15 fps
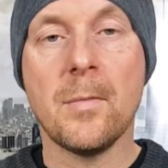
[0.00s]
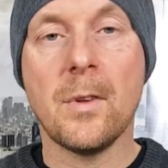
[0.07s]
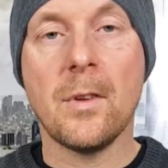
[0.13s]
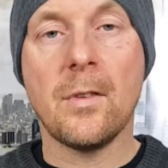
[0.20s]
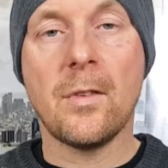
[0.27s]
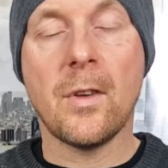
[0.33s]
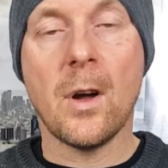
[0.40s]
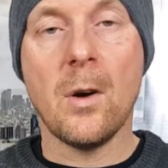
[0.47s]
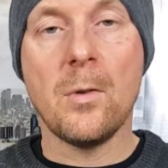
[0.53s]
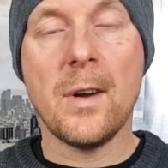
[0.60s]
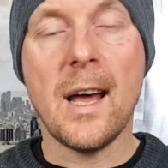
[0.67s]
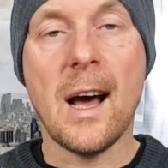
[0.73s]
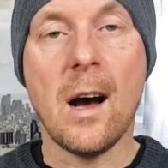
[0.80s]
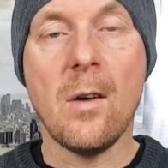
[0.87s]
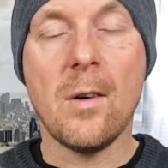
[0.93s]
So
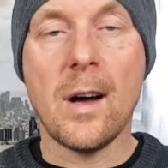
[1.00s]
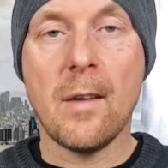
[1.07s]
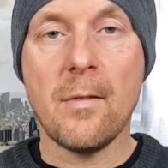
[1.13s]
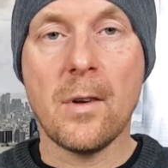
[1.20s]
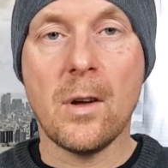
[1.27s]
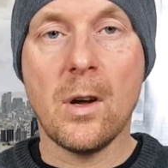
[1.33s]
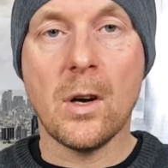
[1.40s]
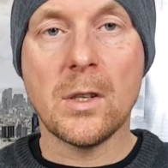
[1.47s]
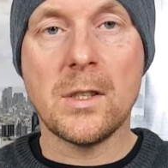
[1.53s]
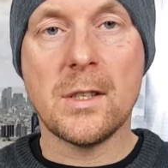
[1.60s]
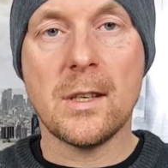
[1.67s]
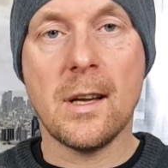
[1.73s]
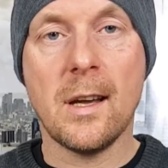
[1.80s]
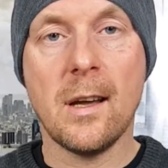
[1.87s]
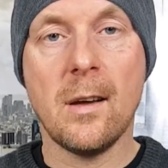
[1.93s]
now I've got
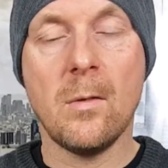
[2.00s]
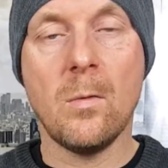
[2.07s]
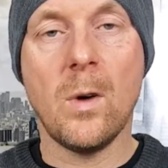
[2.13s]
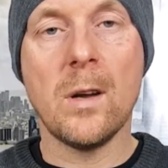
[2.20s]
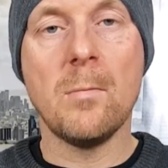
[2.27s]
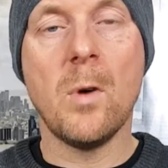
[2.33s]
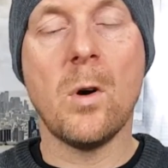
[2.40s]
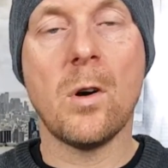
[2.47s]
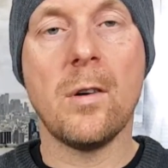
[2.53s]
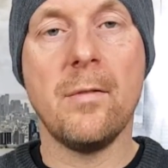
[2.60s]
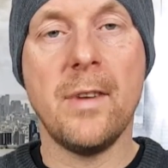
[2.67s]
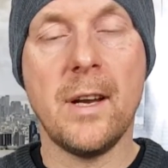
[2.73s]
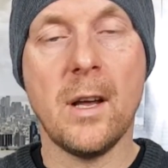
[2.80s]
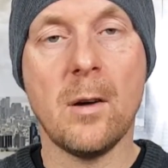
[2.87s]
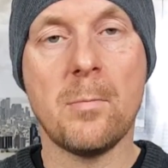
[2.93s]
one more
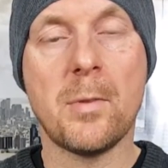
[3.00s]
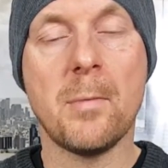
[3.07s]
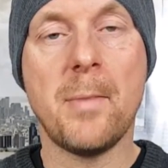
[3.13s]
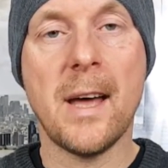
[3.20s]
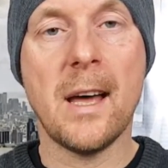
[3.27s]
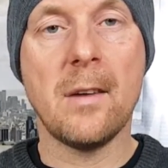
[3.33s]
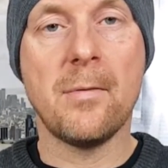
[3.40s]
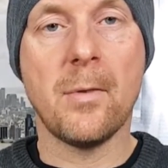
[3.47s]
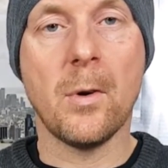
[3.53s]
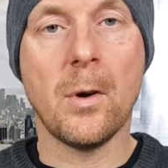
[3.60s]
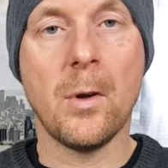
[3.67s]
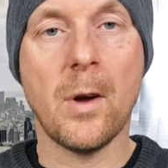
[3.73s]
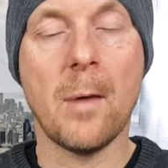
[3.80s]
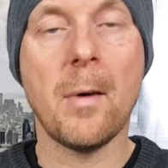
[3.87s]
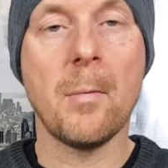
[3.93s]
video prepared for
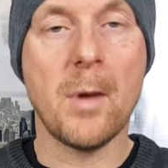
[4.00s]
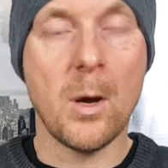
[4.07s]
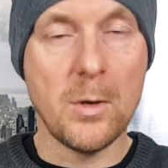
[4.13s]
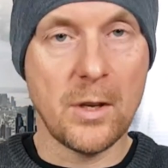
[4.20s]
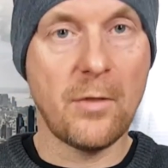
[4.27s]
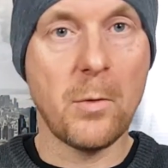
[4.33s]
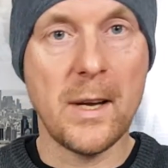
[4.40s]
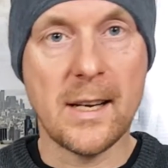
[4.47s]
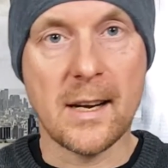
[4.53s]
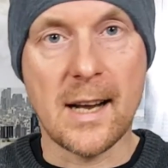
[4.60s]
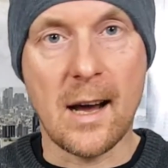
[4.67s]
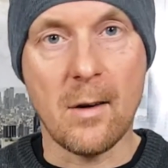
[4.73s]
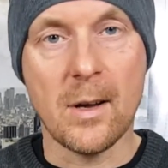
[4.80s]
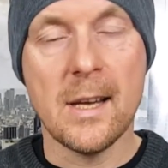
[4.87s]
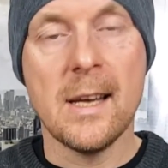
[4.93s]
you. I'm going to Sweden
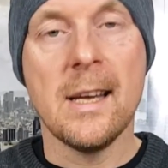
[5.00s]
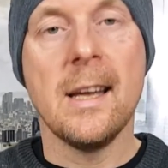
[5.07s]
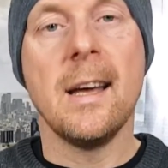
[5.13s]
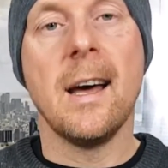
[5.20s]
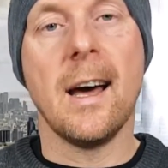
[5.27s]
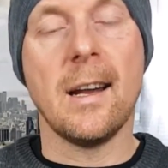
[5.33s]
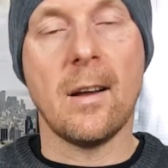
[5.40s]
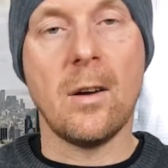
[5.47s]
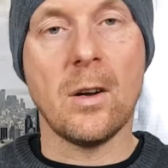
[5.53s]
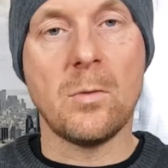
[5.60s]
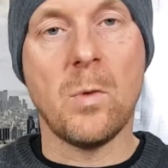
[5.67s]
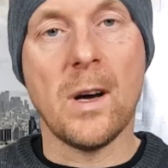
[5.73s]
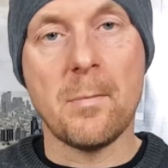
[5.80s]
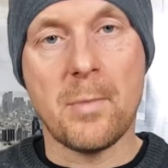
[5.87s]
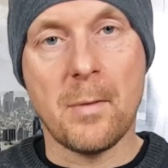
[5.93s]
now, and I got
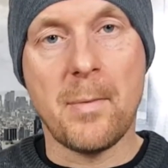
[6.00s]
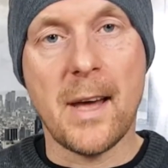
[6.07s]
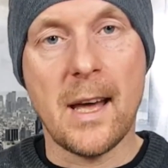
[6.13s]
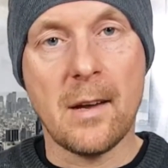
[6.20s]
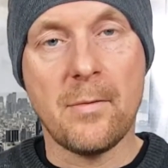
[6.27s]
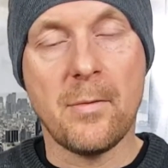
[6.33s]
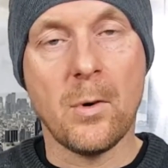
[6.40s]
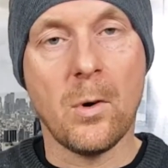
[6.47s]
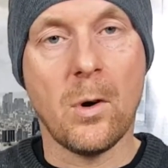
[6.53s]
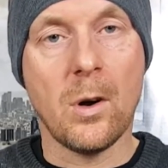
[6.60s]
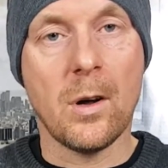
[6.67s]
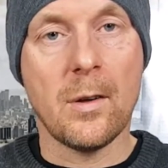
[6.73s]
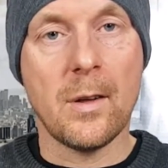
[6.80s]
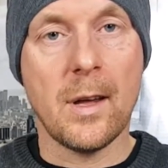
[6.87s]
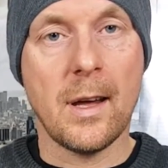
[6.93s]
one prepared
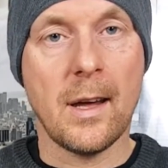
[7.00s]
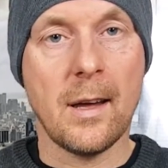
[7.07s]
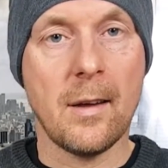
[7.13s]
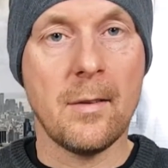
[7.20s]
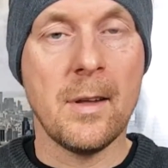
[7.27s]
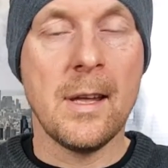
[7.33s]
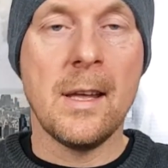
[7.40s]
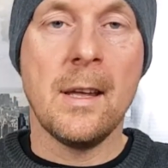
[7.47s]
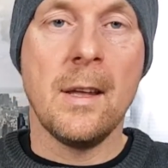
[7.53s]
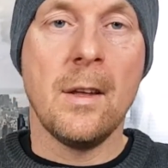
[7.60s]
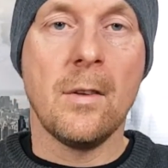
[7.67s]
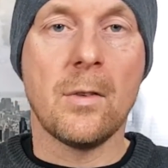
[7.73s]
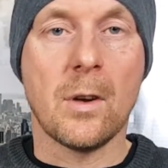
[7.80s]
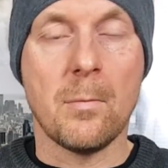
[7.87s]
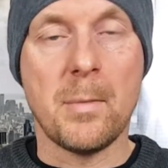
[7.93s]
for
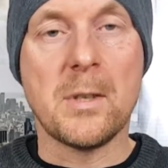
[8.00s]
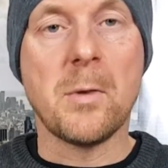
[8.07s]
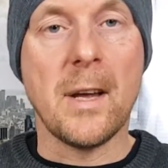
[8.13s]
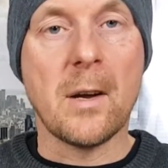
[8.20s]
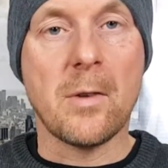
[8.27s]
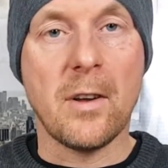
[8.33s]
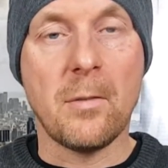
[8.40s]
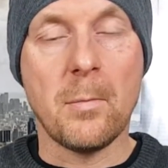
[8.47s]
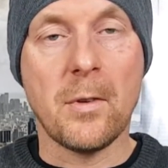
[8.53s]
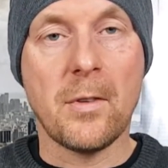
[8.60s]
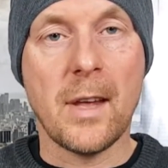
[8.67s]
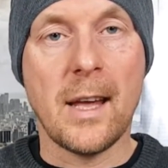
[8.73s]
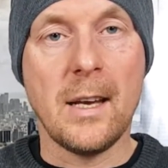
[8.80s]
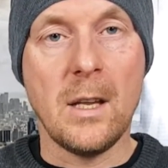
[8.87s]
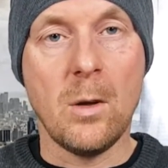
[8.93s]
sort of between Christmas
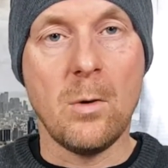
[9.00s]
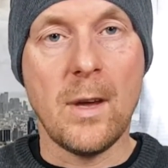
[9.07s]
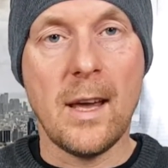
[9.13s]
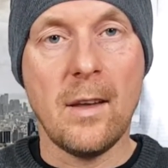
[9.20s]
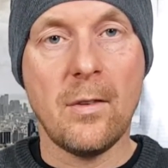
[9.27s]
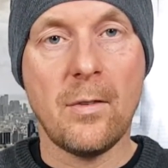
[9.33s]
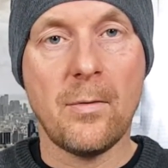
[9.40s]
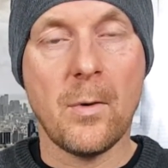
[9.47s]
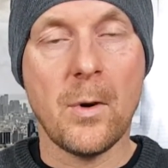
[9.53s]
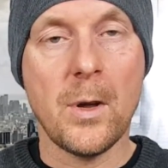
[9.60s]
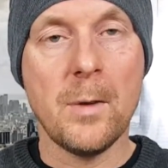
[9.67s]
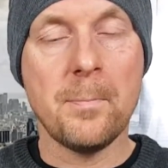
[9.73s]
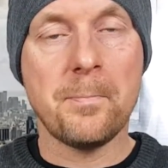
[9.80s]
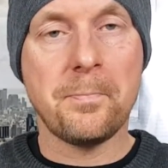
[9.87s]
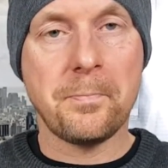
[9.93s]
and New Year's for
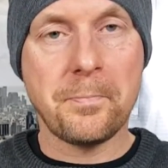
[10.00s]
you.